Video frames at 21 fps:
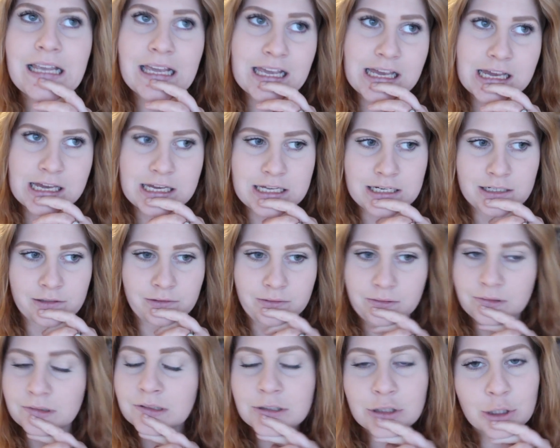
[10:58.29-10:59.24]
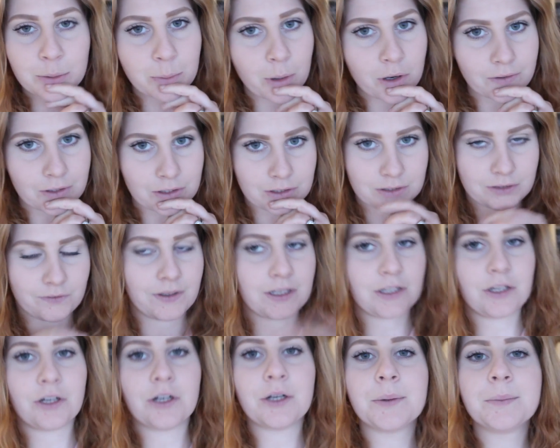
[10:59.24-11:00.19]
in tomorrow's
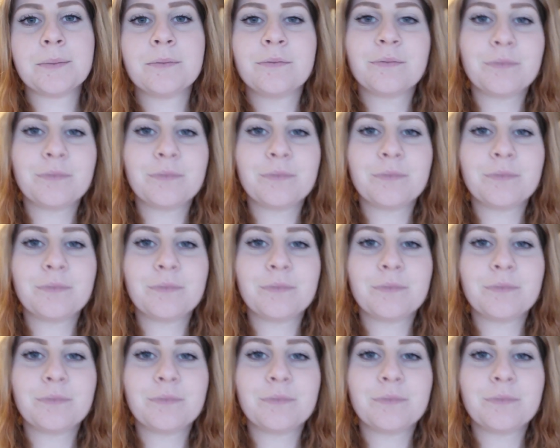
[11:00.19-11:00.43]
video.